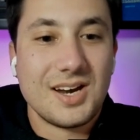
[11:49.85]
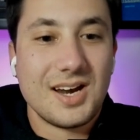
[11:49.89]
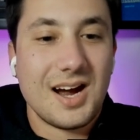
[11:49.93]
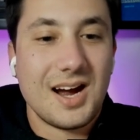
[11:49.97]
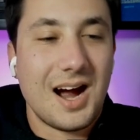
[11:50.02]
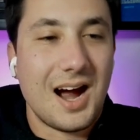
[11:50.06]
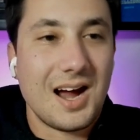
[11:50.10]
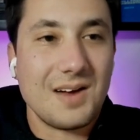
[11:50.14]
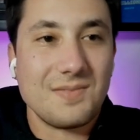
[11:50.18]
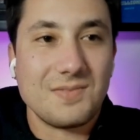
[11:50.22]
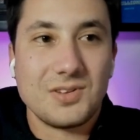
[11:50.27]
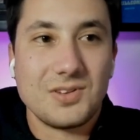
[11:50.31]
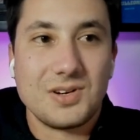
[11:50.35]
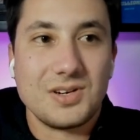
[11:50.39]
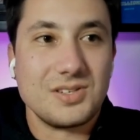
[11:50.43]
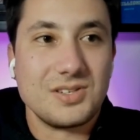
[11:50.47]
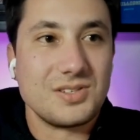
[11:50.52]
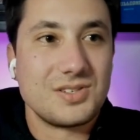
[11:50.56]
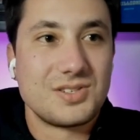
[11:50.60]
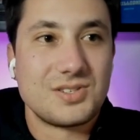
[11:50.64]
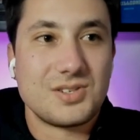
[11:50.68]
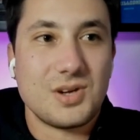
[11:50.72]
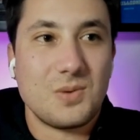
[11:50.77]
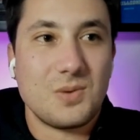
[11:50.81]
I've
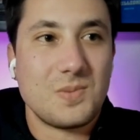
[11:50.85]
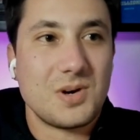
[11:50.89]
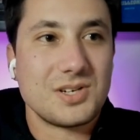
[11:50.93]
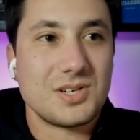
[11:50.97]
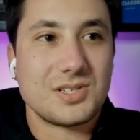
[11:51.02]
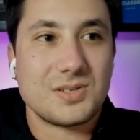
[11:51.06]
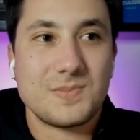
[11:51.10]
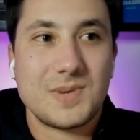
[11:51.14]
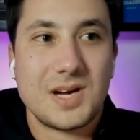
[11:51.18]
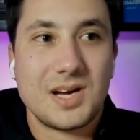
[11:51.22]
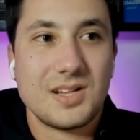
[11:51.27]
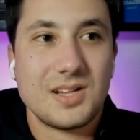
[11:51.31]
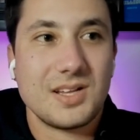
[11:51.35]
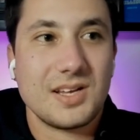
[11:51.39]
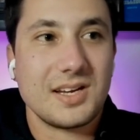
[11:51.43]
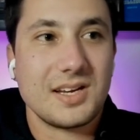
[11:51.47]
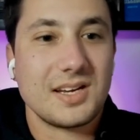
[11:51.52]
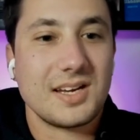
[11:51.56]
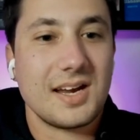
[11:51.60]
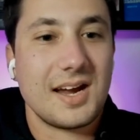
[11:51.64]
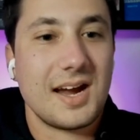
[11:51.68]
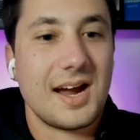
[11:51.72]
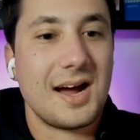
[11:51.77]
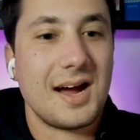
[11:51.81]
learned so much about
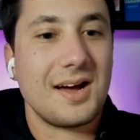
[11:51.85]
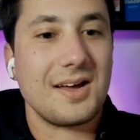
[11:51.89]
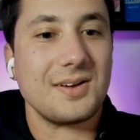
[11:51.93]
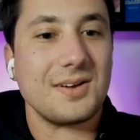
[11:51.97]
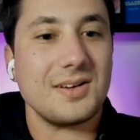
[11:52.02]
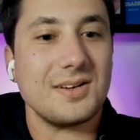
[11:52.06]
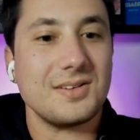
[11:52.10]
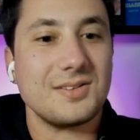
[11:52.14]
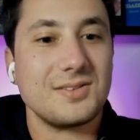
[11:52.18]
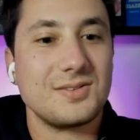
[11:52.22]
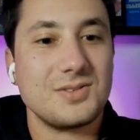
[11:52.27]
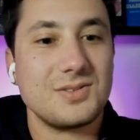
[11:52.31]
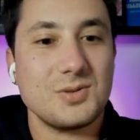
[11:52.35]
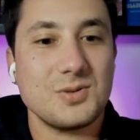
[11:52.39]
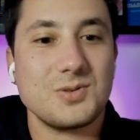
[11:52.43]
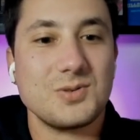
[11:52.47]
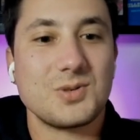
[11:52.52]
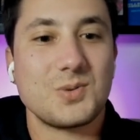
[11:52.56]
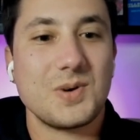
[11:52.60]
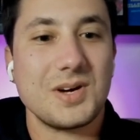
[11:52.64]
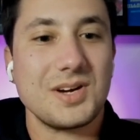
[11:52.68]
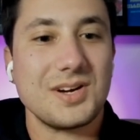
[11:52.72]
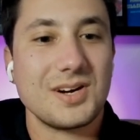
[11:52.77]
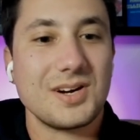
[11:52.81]
like how to do
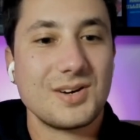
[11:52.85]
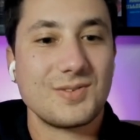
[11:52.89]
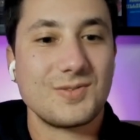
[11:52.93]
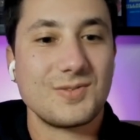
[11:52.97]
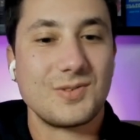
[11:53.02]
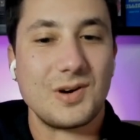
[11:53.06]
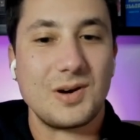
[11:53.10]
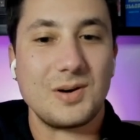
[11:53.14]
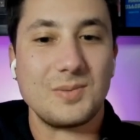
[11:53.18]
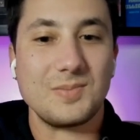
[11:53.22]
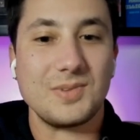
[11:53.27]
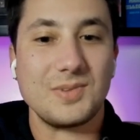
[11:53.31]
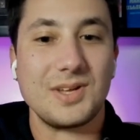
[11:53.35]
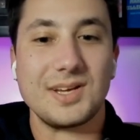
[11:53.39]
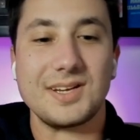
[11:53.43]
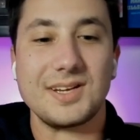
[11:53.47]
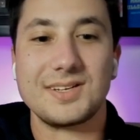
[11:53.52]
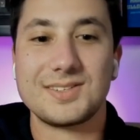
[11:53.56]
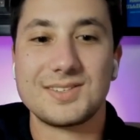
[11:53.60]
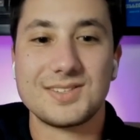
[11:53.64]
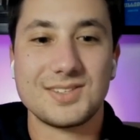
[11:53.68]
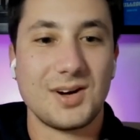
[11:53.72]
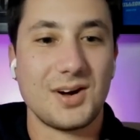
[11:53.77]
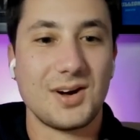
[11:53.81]
Twitter from
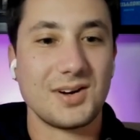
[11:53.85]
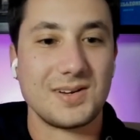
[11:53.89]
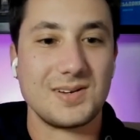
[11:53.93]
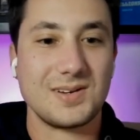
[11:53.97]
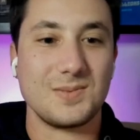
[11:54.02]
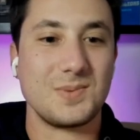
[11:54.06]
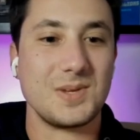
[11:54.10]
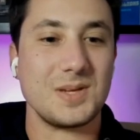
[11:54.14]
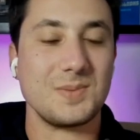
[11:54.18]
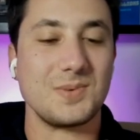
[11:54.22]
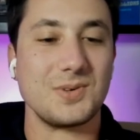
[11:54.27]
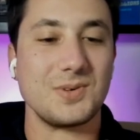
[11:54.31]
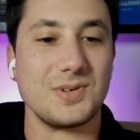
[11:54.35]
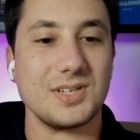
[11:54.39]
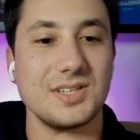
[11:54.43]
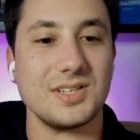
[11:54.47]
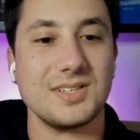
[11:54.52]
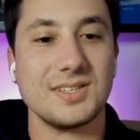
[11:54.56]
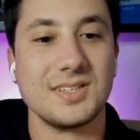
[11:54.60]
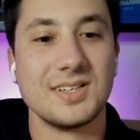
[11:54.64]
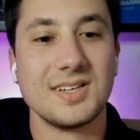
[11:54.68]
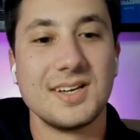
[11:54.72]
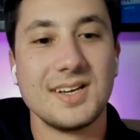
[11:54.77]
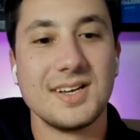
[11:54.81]
like talking to people
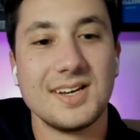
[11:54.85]
and